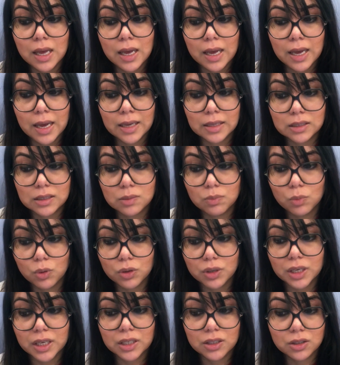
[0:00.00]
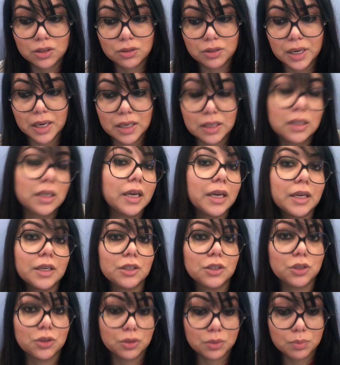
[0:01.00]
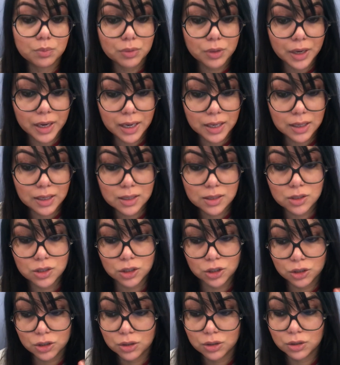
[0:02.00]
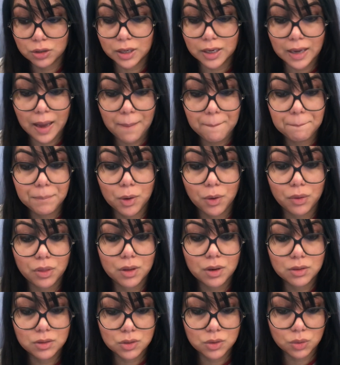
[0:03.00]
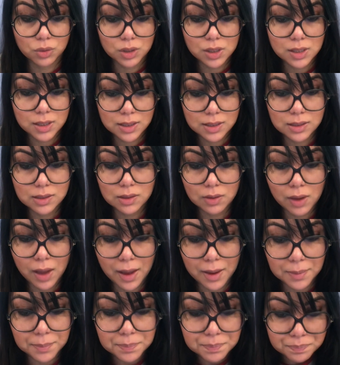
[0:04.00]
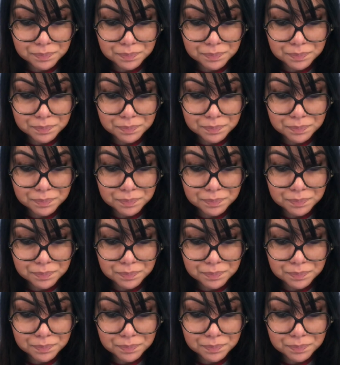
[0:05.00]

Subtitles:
it's more ingrained in your brain because you're looking at both sources, okay?